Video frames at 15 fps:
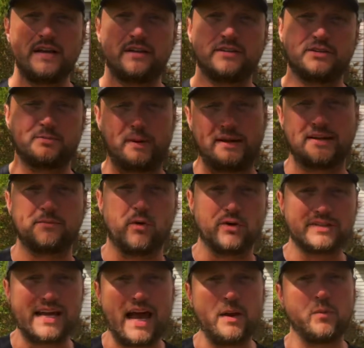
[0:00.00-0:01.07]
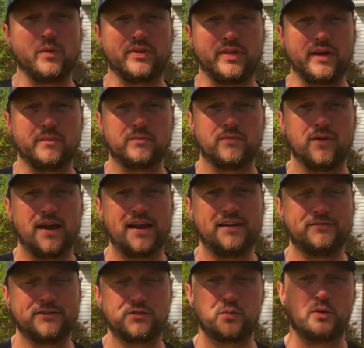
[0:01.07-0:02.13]
spending more time with them, right?
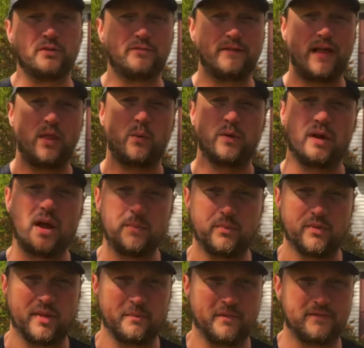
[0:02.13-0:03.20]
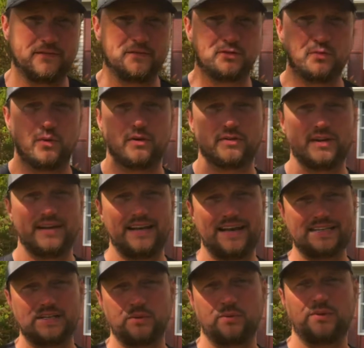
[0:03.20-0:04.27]
If it's worth following up with them, if it's worth
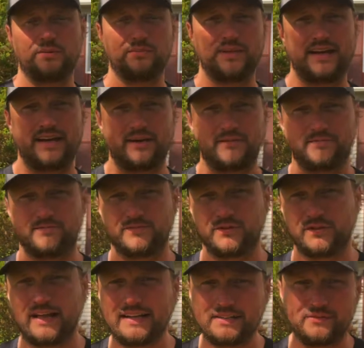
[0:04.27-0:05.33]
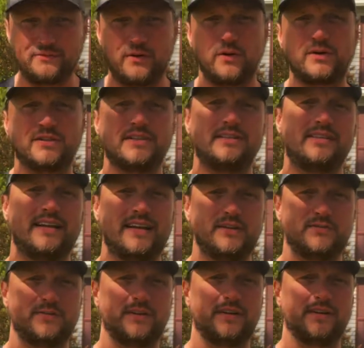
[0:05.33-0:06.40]
connecting with them later. So that's the focus of today's
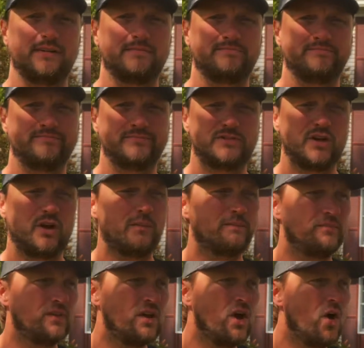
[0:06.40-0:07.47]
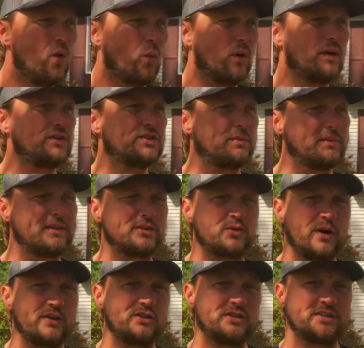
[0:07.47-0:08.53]
video. So what are some of these
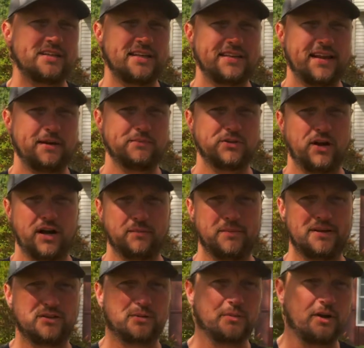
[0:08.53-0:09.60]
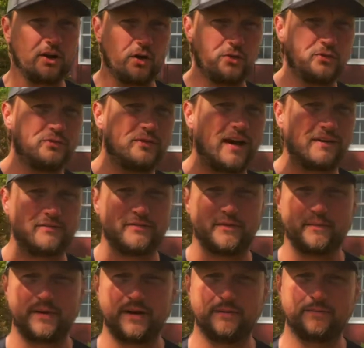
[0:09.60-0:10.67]
questions that I'm talking about? So I'm going to go through 5 of
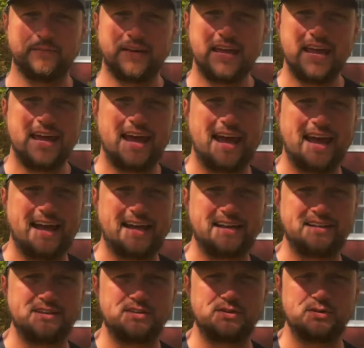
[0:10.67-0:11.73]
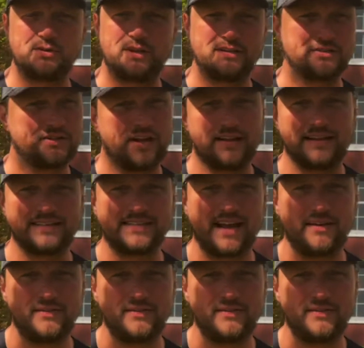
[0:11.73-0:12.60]
them here, and let's dive